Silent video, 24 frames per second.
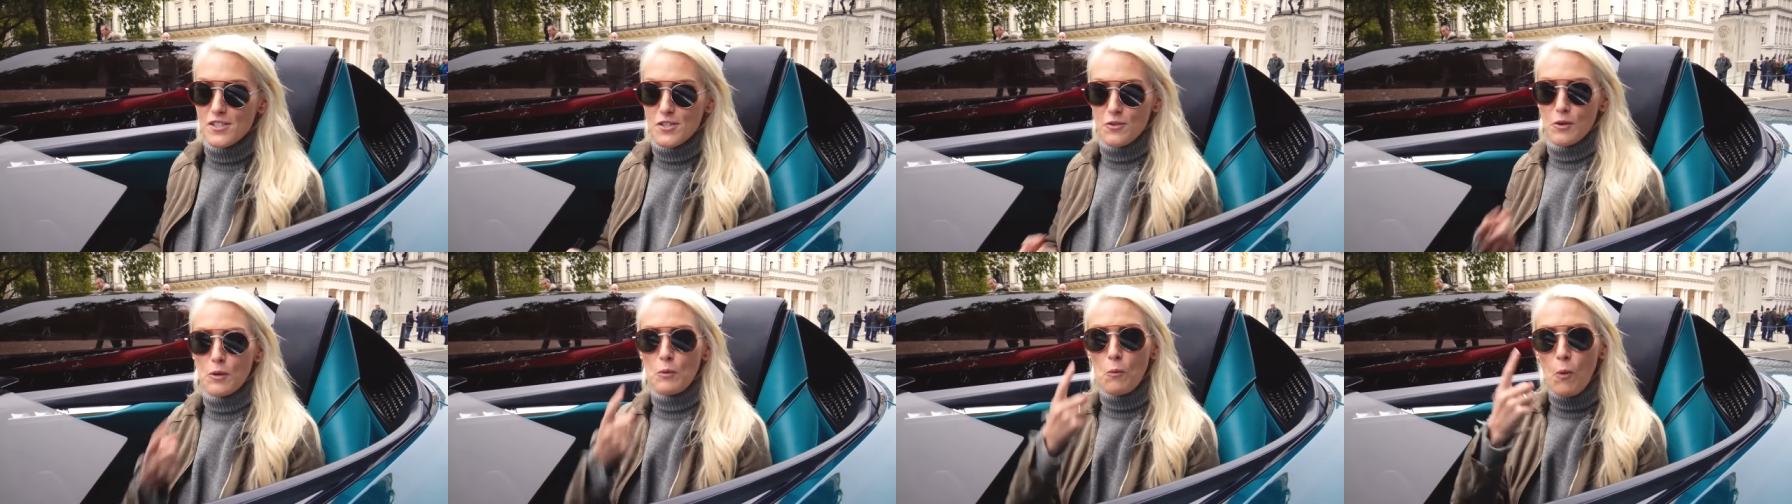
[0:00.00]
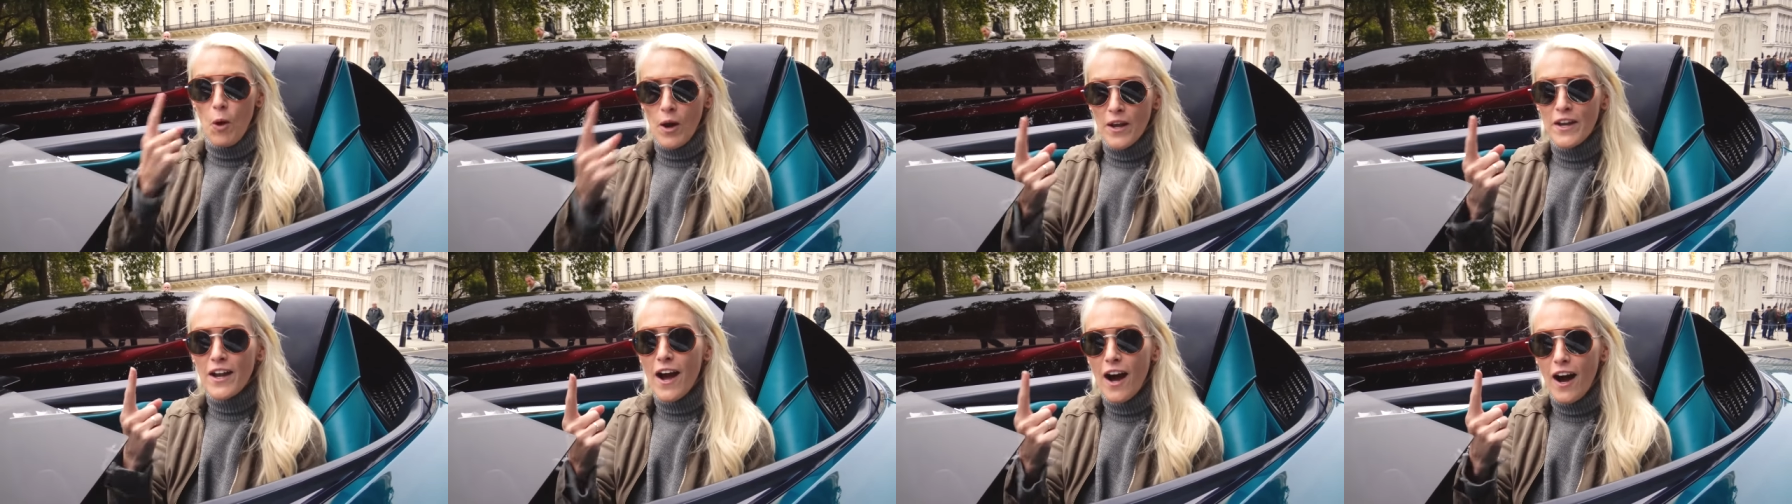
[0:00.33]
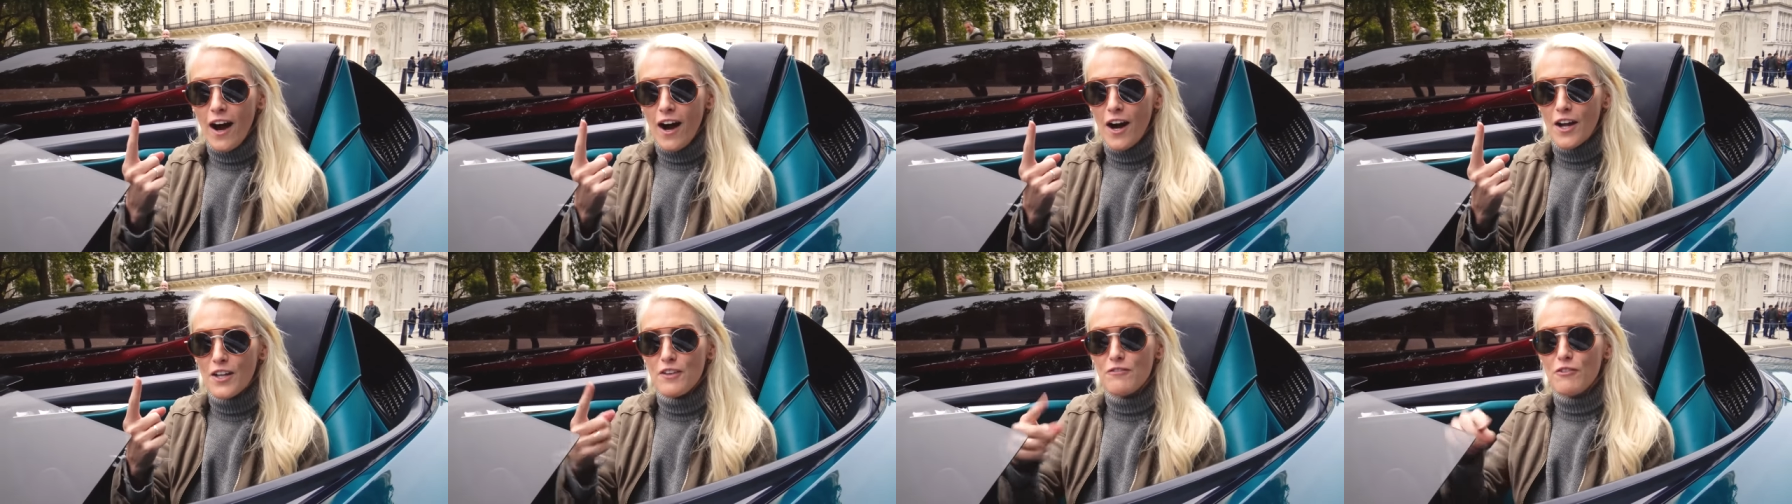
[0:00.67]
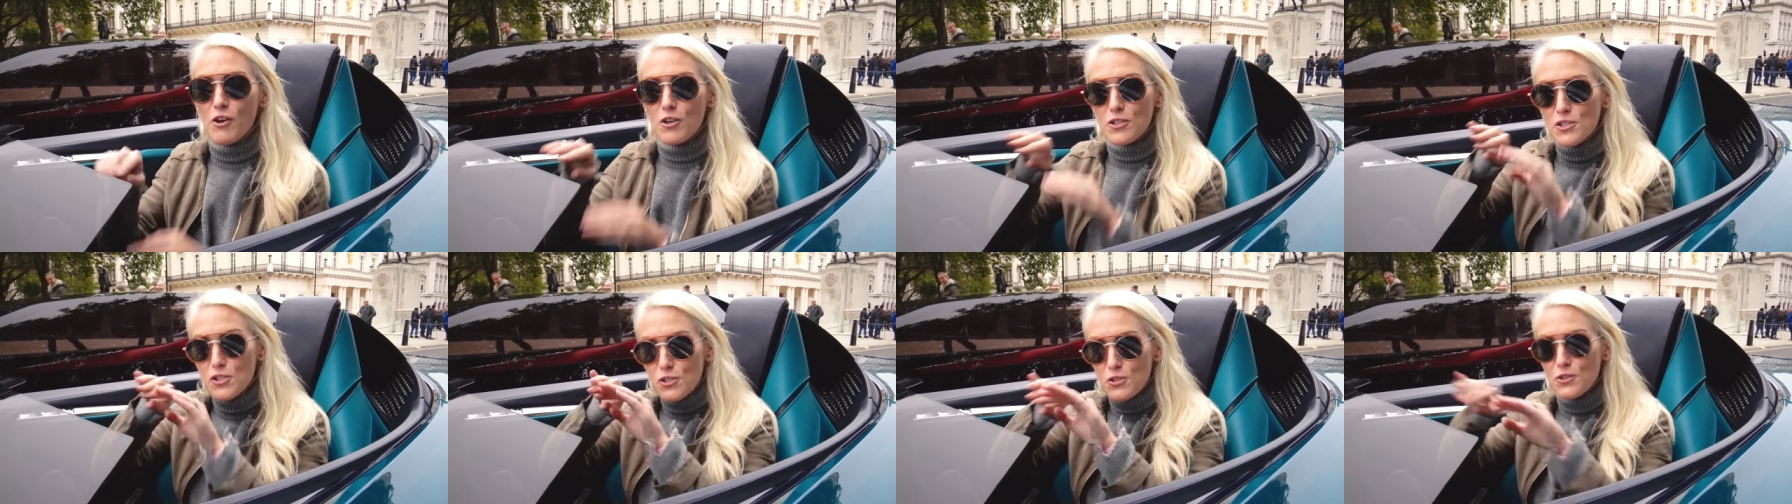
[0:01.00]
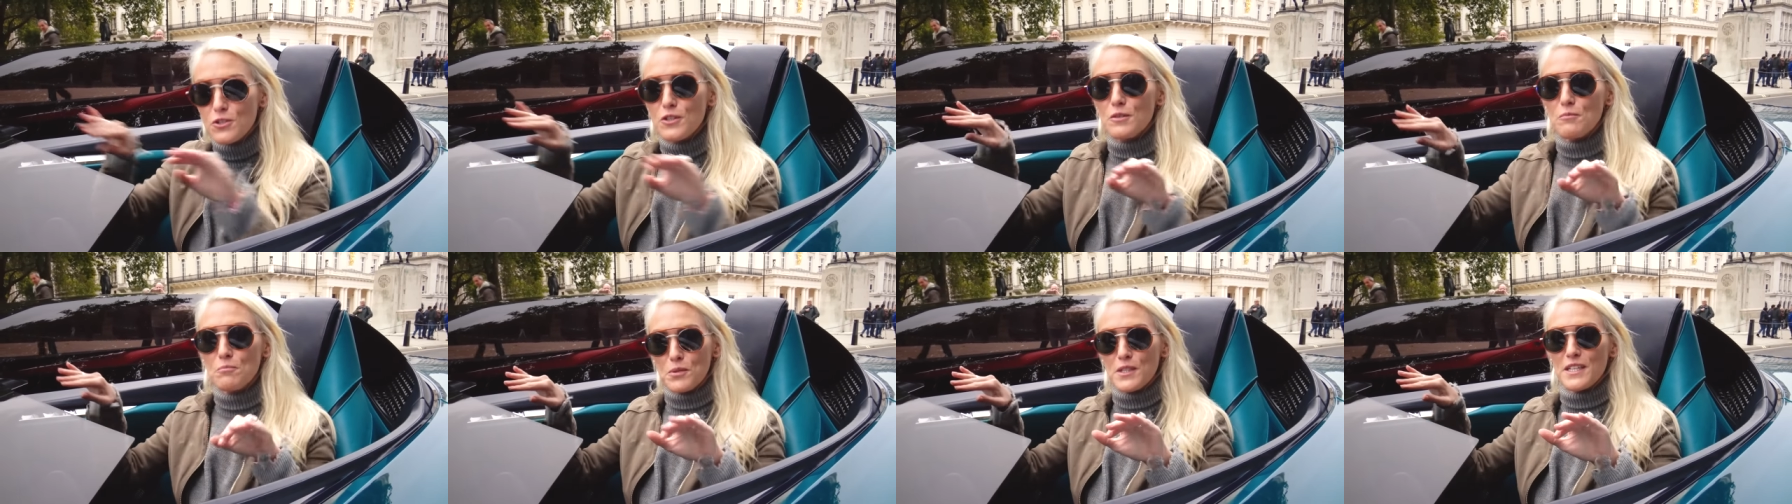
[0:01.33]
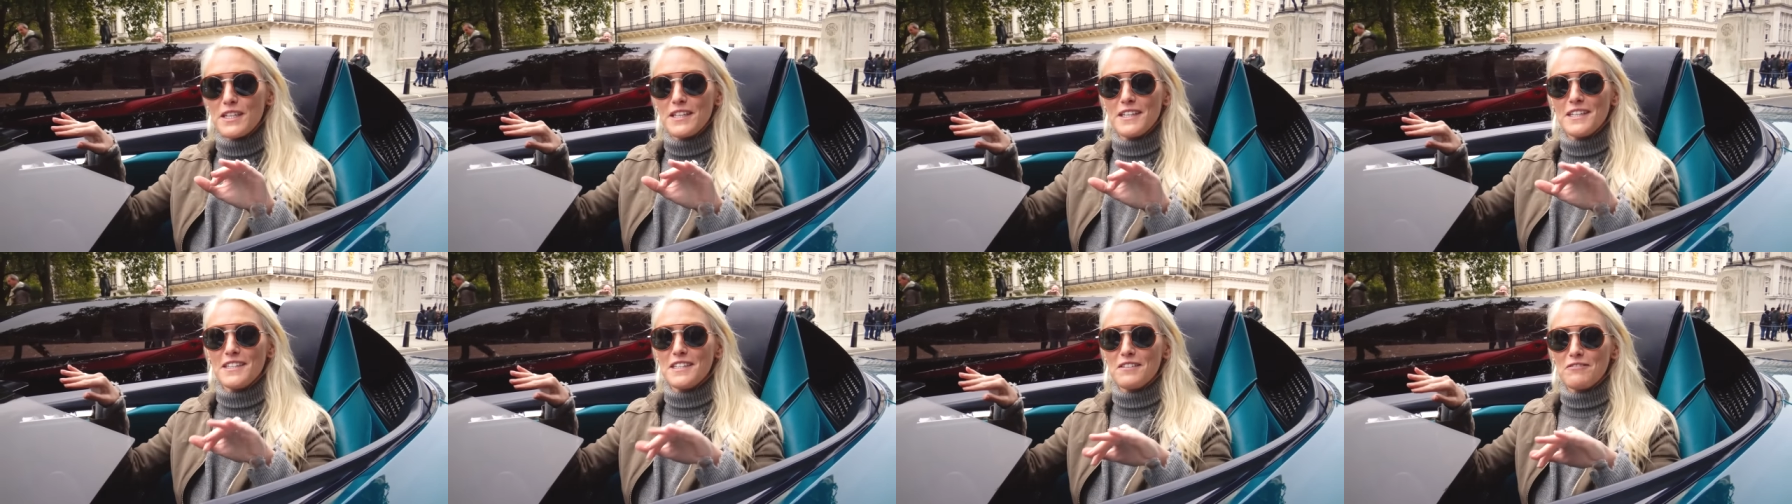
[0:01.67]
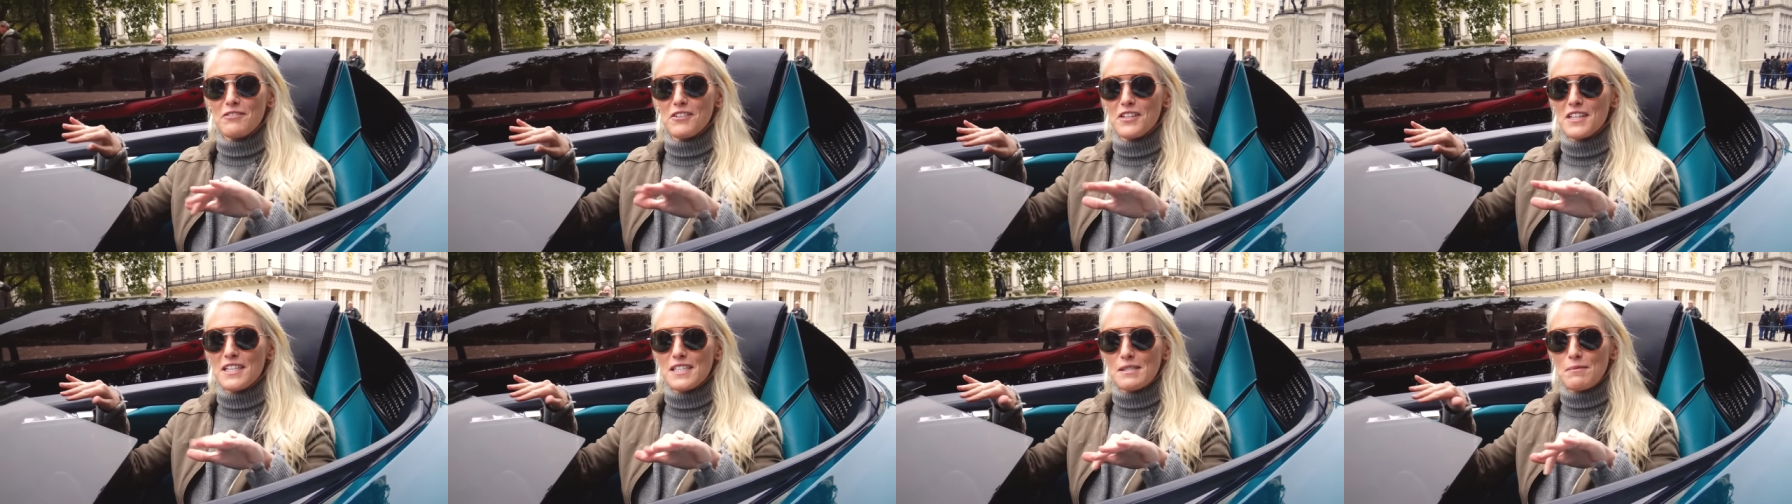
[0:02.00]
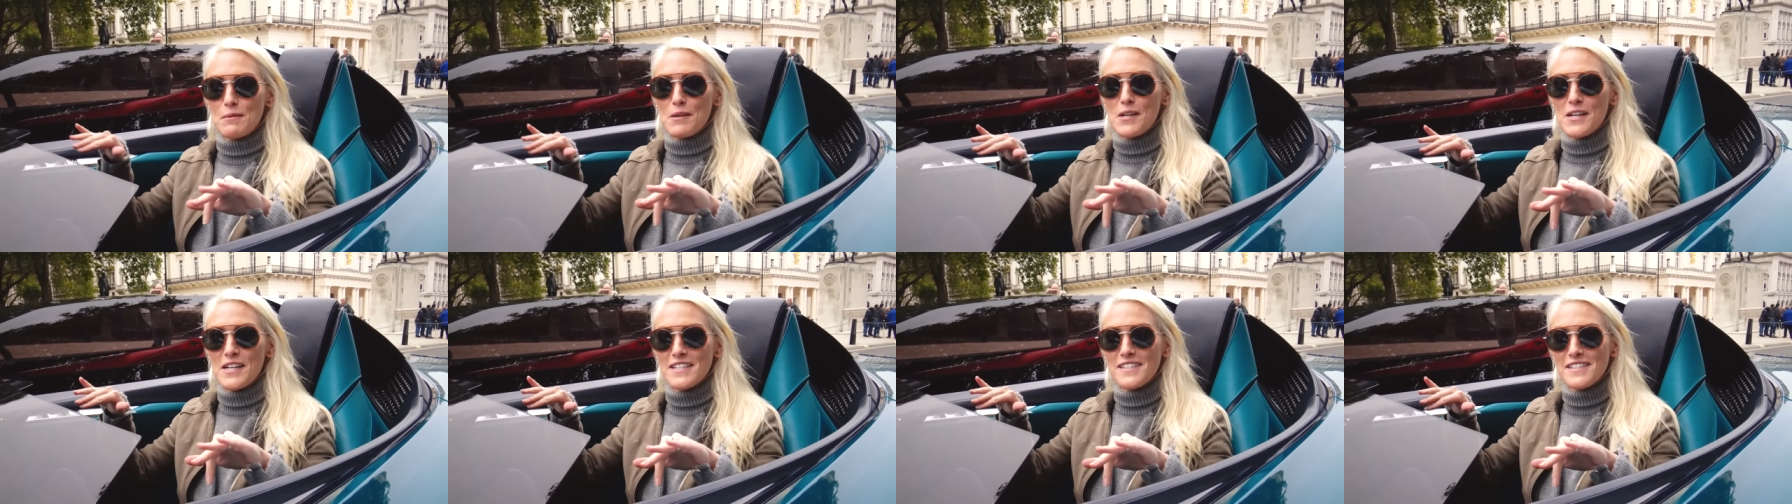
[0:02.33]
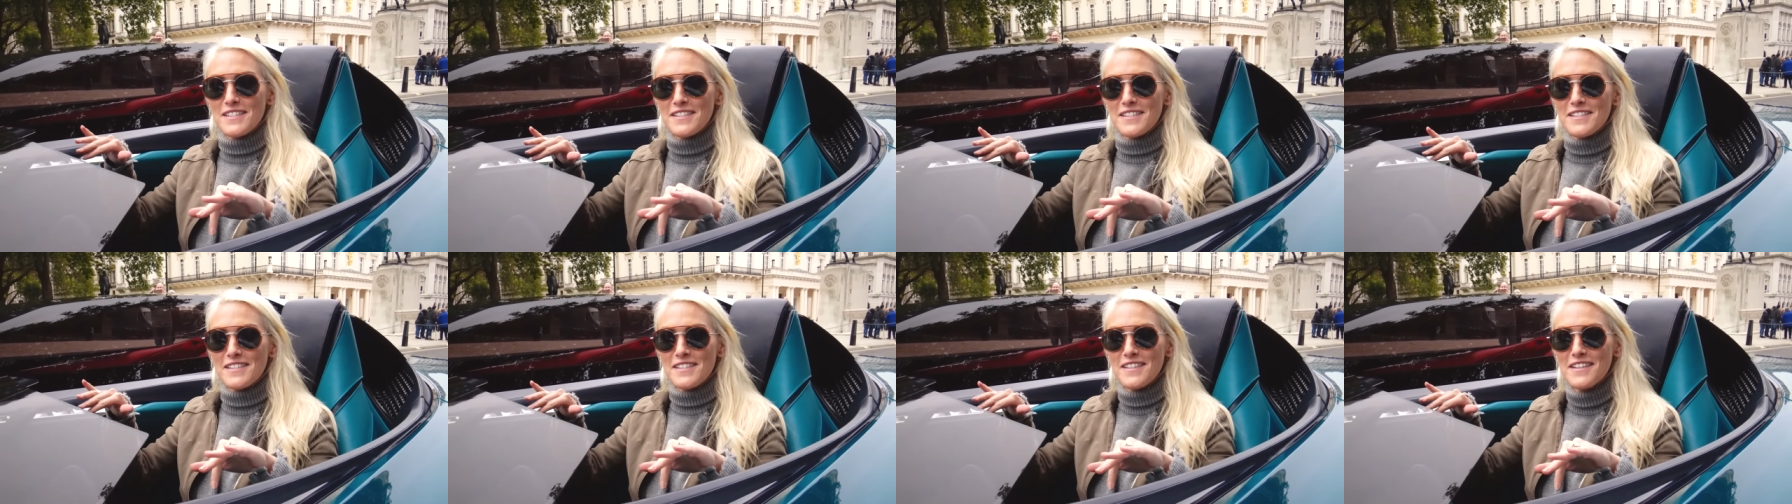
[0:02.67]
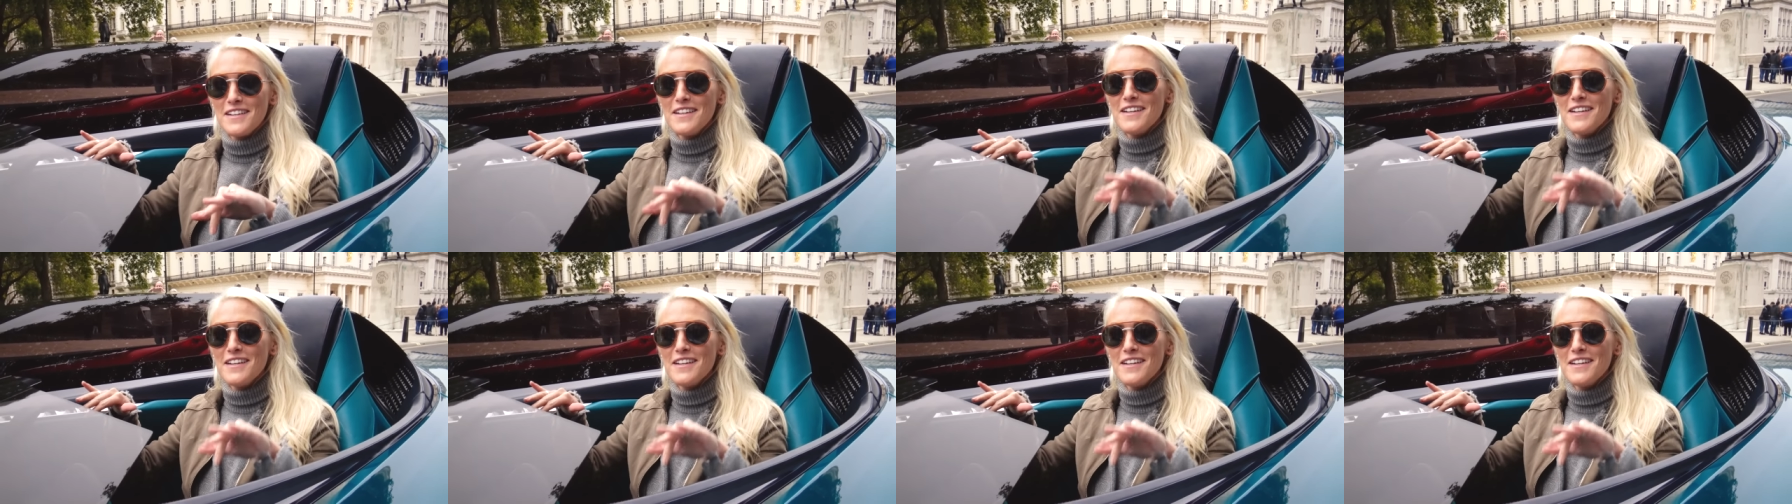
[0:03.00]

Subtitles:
So in one car, you've got two completely different experiences.